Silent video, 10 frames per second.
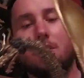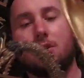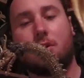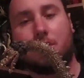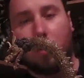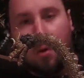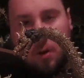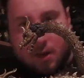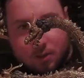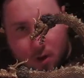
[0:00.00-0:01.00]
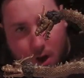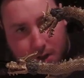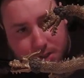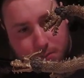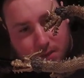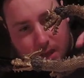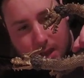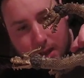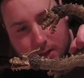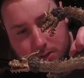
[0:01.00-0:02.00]
So the toy is awesome. The
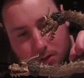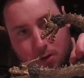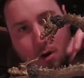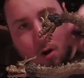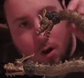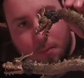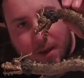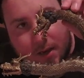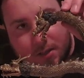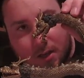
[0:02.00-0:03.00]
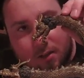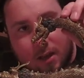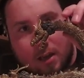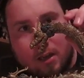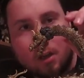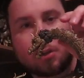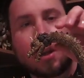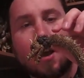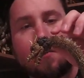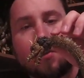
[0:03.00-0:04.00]
heads are all amazing. They each
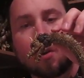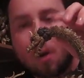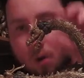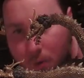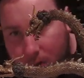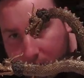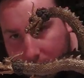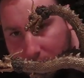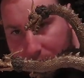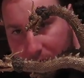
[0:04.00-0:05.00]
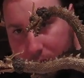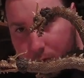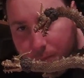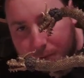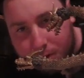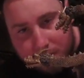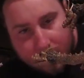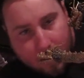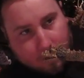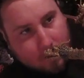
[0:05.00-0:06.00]
have their own individual
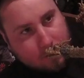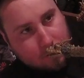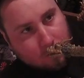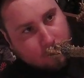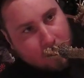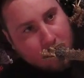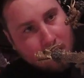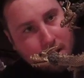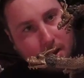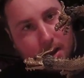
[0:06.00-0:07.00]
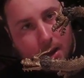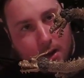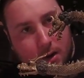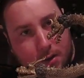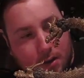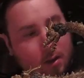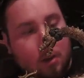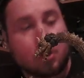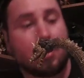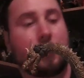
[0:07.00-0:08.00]
personalities to them. And
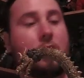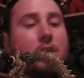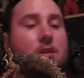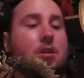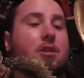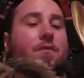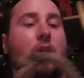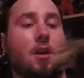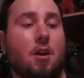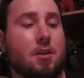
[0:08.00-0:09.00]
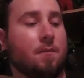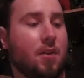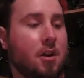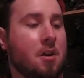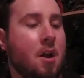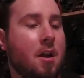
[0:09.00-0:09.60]
it's a fucking awesome figure.